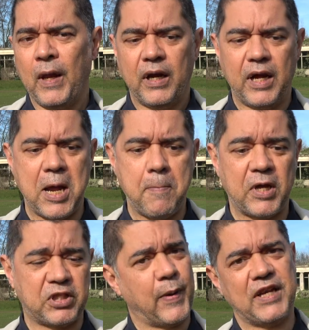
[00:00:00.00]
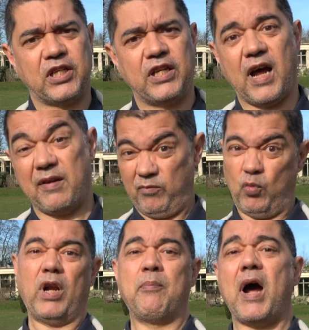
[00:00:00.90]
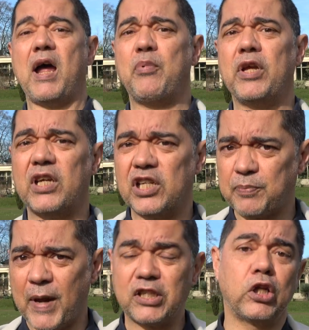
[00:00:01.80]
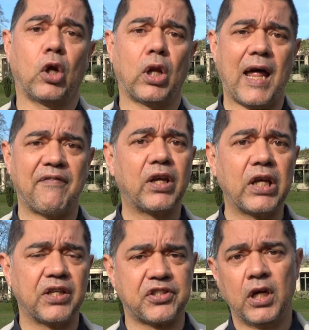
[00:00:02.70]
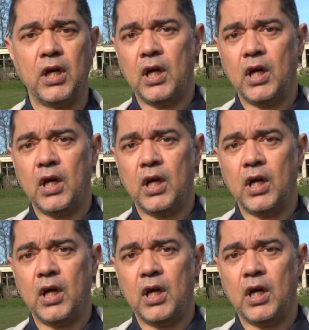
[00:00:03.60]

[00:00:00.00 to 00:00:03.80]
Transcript: um, especially and well in my opinion especially on lavaliers